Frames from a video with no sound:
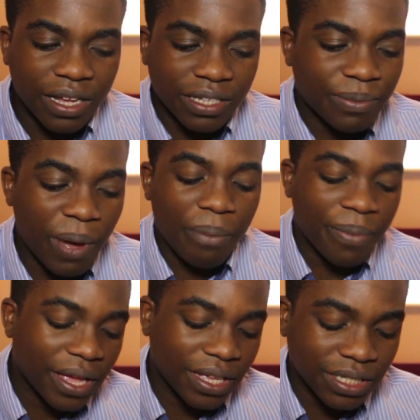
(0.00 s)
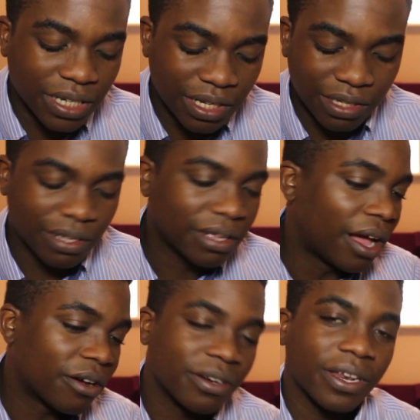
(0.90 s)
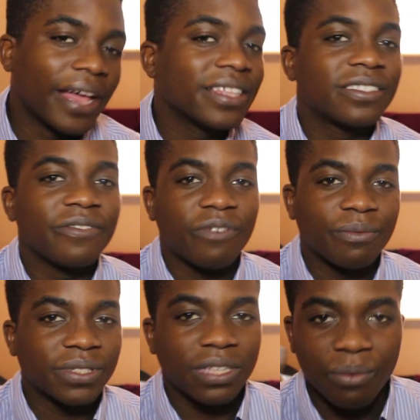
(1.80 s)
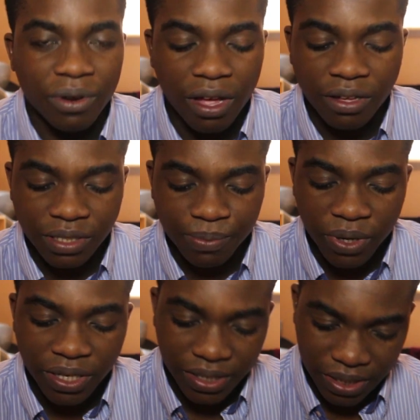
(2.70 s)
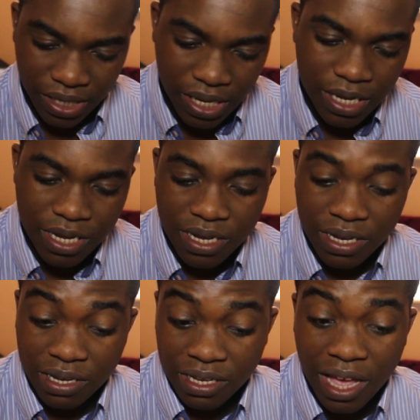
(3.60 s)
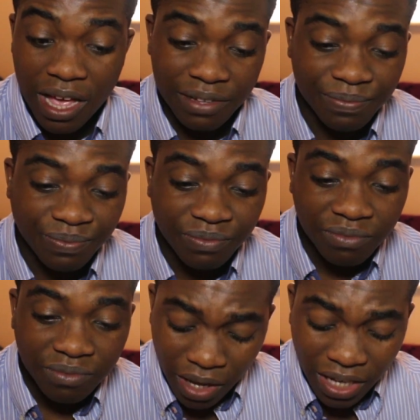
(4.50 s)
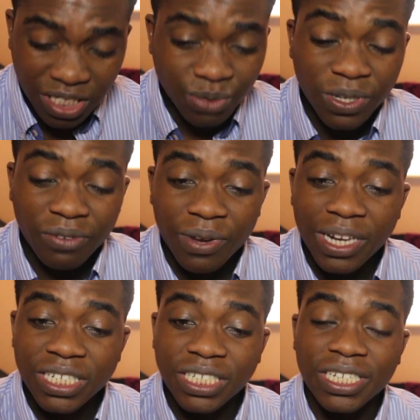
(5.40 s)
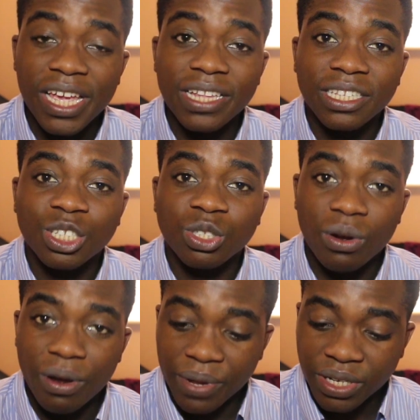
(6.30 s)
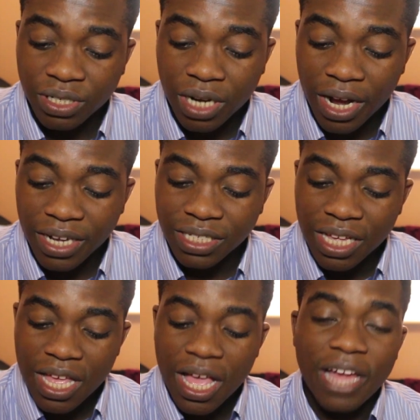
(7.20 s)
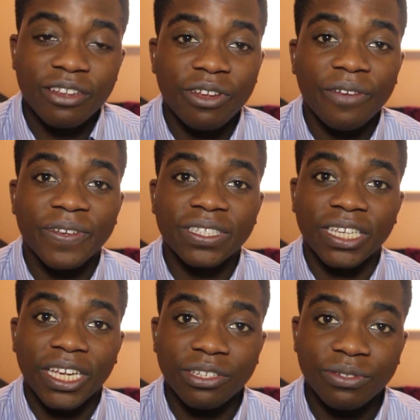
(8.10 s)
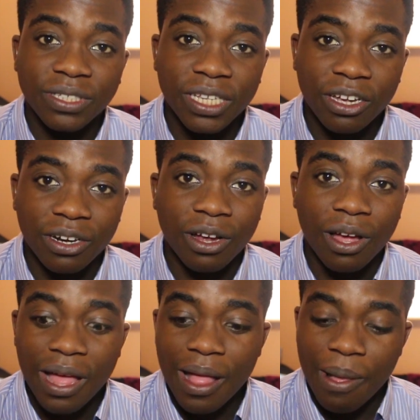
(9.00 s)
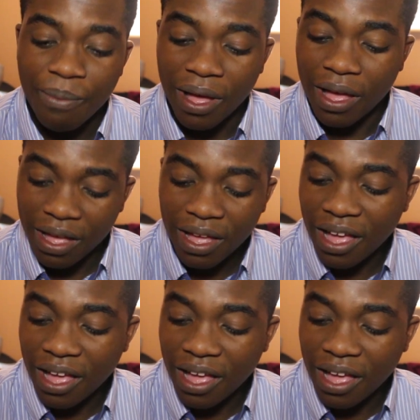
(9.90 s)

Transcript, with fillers: it's about me, isn't it? I couldn't answer from someone else's point. Yeah. So I just want to really share this story with you guys. I don't know if it's interesting or not, but